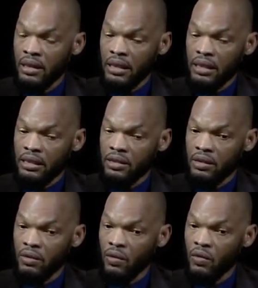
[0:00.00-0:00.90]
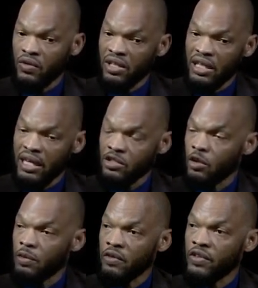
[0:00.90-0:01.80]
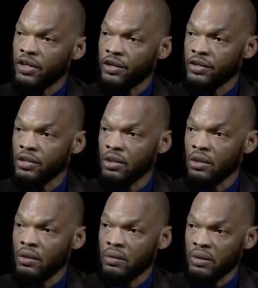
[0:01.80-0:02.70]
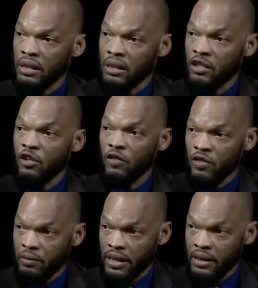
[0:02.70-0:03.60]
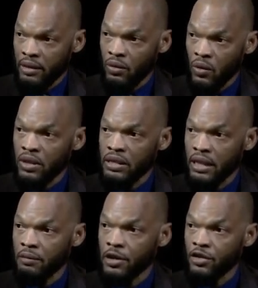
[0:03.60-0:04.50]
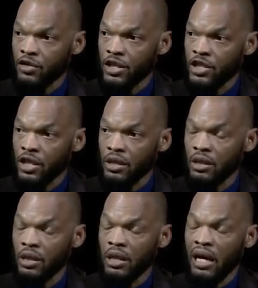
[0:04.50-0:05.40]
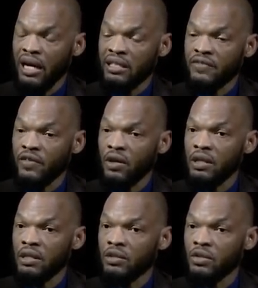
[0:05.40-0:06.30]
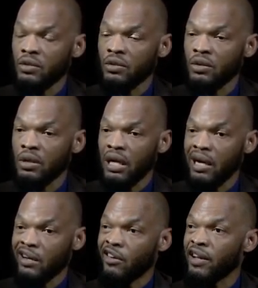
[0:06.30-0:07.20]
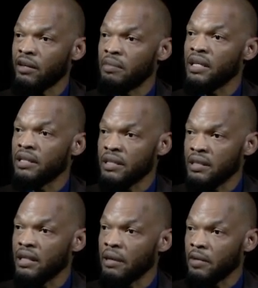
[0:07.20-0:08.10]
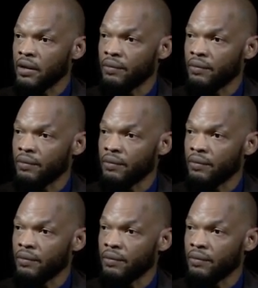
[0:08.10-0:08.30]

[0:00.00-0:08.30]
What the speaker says: is over the last couple of years, the government, the Holiness Administration, has fallen into a credibility dilemma.